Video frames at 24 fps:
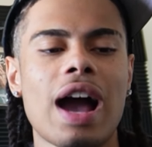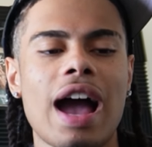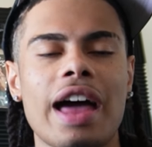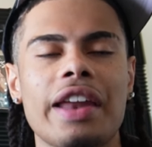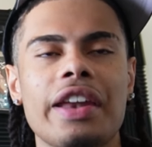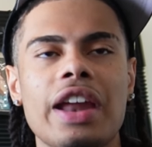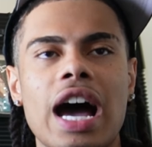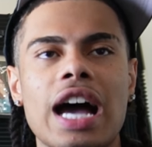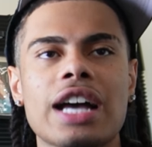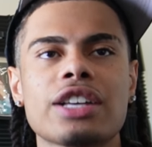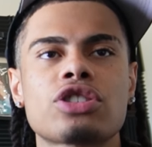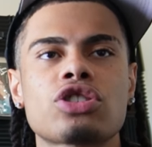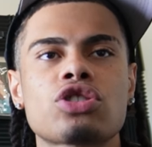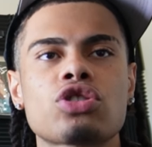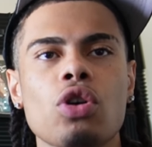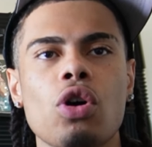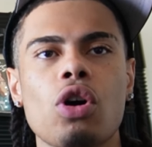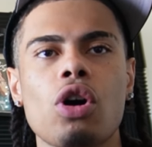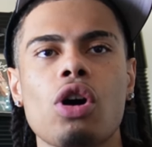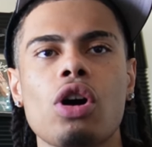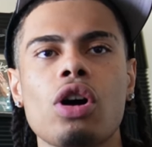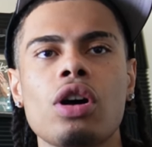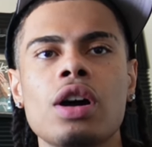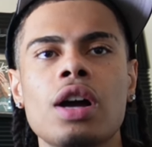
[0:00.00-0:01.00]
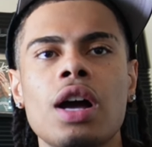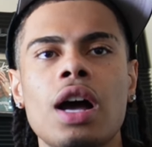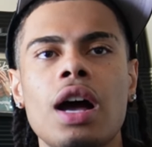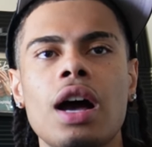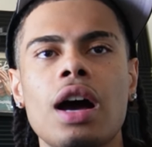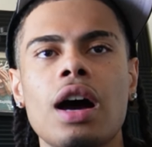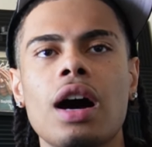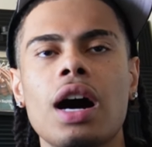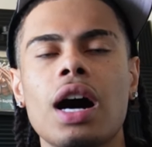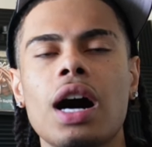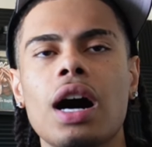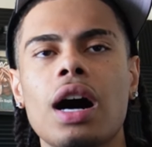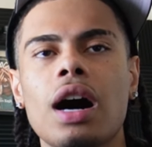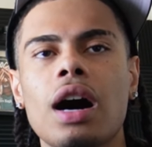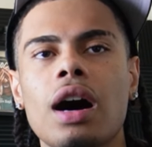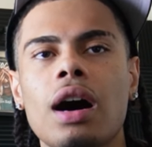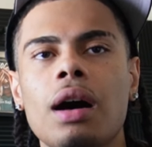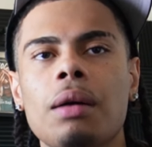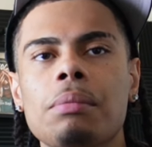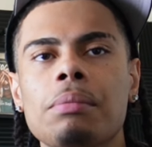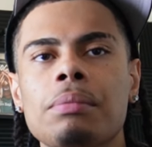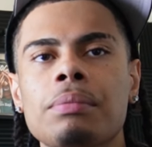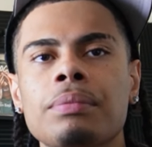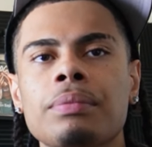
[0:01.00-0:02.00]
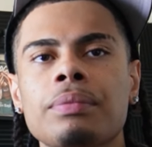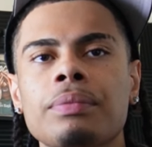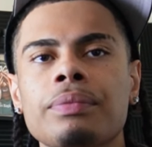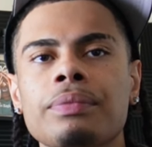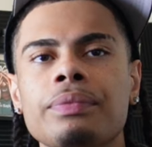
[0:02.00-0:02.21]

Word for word: and I saw, um,